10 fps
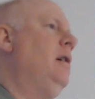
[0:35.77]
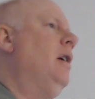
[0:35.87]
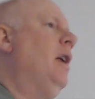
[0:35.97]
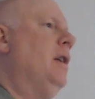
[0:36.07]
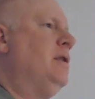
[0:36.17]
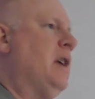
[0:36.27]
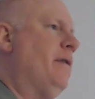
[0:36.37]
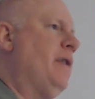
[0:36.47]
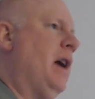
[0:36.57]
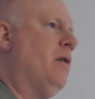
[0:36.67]
and
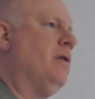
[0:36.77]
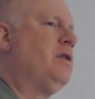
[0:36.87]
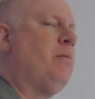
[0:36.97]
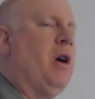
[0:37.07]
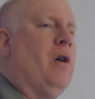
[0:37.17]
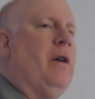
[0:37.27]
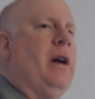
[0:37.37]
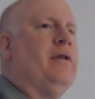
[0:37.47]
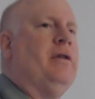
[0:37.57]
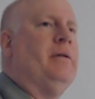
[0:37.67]
seventh hour is tomorrow
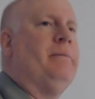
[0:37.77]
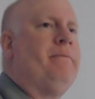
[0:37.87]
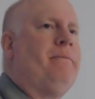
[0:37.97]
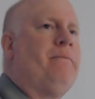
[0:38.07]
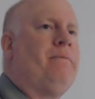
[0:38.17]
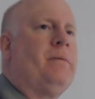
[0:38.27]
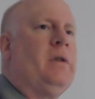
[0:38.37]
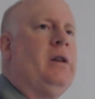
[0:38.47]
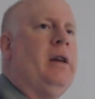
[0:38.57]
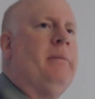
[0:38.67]
afternoon.
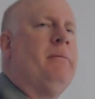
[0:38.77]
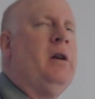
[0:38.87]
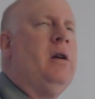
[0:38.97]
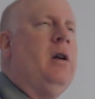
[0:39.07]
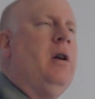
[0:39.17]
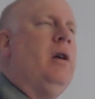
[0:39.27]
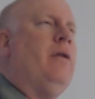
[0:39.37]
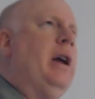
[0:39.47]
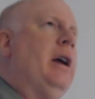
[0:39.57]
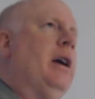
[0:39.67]
Okay?
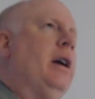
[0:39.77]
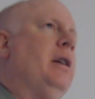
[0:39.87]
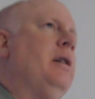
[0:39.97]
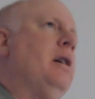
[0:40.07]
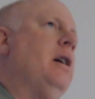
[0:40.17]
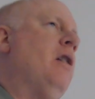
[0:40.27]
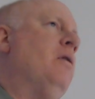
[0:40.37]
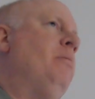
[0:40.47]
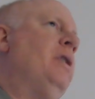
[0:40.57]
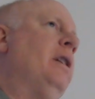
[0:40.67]
Then I
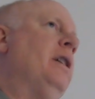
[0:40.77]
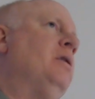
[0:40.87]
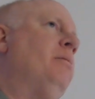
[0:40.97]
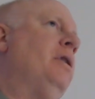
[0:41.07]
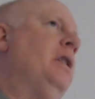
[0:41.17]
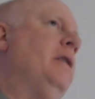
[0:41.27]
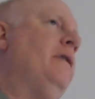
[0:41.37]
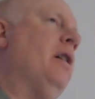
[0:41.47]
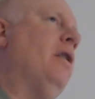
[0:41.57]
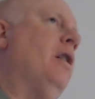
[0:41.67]
would be led to believe
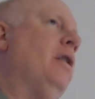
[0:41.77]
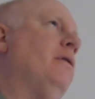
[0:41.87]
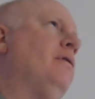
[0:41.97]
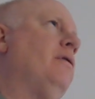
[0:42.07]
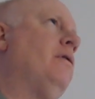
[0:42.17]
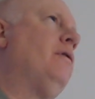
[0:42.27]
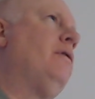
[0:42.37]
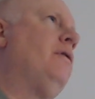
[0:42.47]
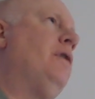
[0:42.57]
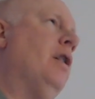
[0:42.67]
that on
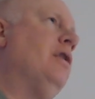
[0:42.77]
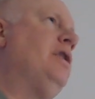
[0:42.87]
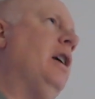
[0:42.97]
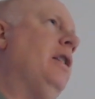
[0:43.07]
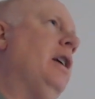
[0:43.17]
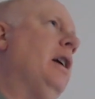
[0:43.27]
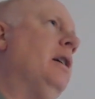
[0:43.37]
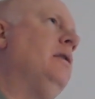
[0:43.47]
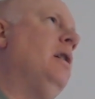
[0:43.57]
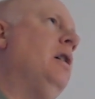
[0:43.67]
Thursday,
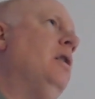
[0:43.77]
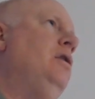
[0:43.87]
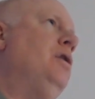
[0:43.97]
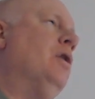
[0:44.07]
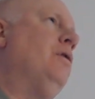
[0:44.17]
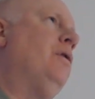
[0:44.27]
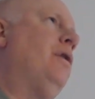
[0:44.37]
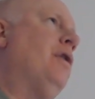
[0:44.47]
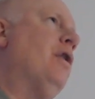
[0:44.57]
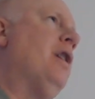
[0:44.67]
then you go to
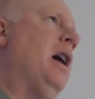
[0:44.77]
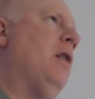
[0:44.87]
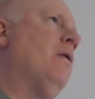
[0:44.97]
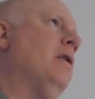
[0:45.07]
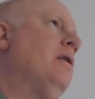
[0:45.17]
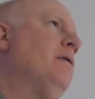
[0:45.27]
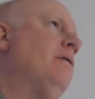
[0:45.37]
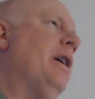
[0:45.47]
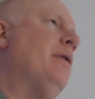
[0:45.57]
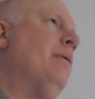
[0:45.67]
third hour
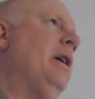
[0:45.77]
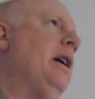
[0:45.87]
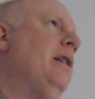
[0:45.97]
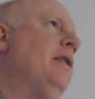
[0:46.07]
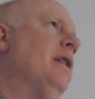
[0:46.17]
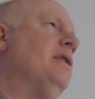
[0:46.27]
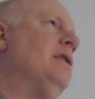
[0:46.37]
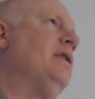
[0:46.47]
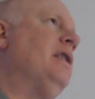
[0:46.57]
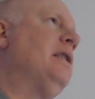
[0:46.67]
right away, then to
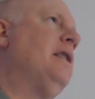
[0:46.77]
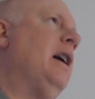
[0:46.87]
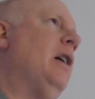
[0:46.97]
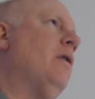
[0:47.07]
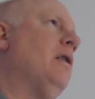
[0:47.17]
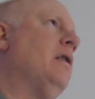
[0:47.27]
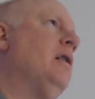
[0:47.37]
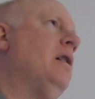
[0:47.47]
sixth hour,